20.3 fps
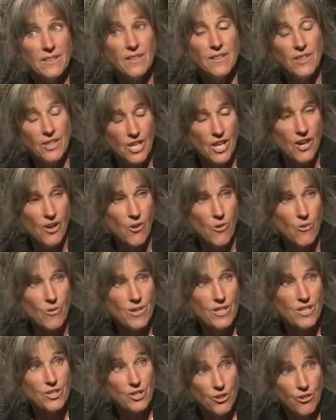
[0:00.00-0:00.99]
no,
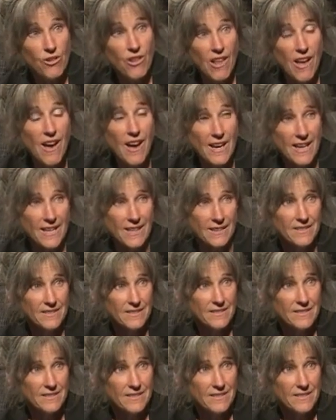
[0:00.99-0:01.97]
you're lying.
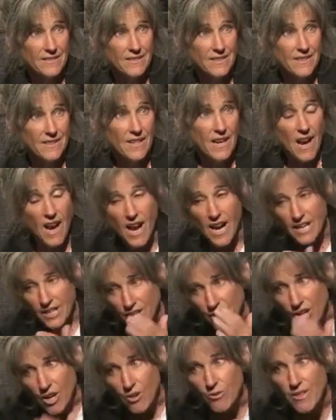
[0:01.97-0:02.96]
I
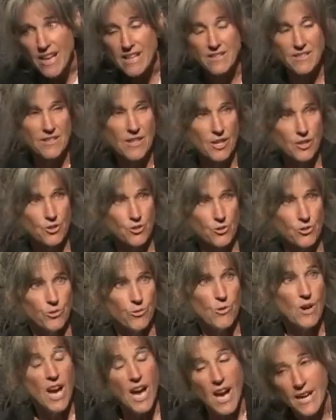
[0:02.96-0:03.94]
know that's not true.